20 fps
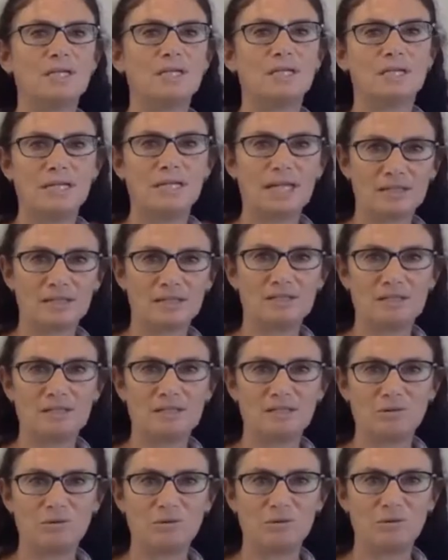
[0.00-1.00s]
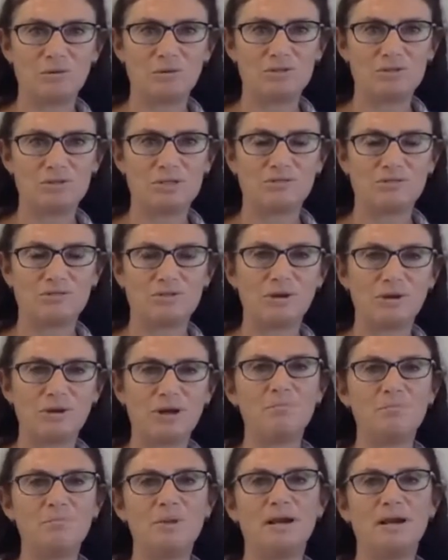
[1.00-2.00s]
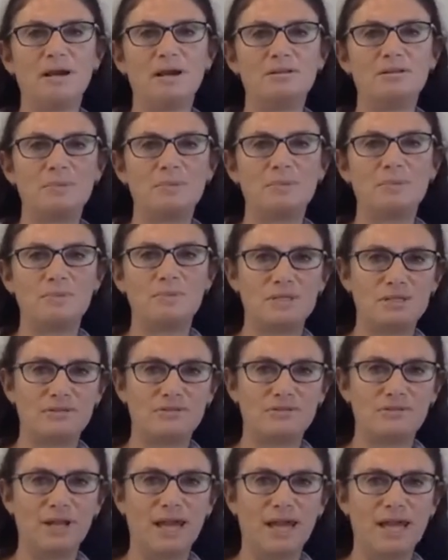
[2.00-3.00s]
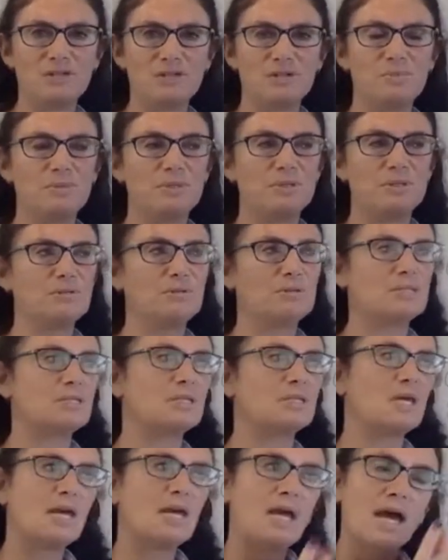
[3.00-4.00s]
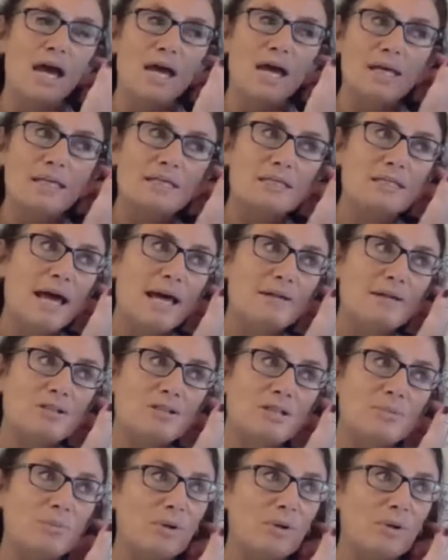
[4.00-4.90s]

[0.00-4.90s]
to connect to those different grandparents, maybe the different attributes. It's actually